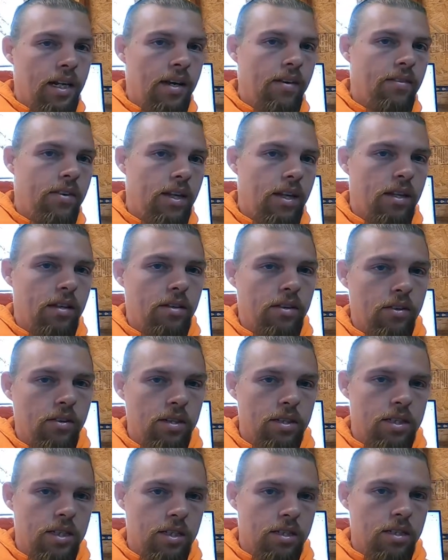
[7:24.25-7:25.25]
have that
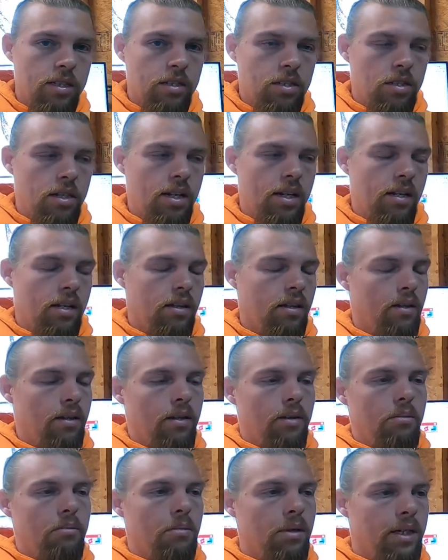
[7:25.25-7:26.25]
36-inch deck,
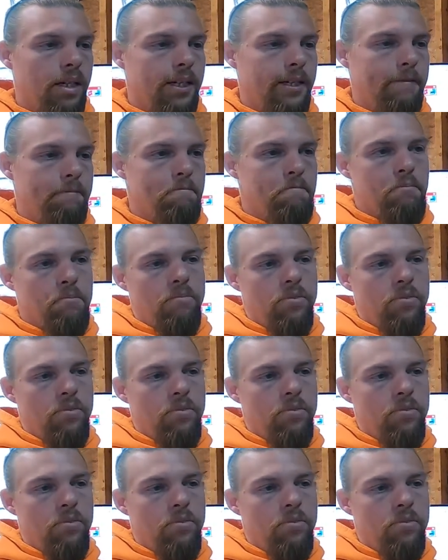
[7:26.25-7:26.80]
but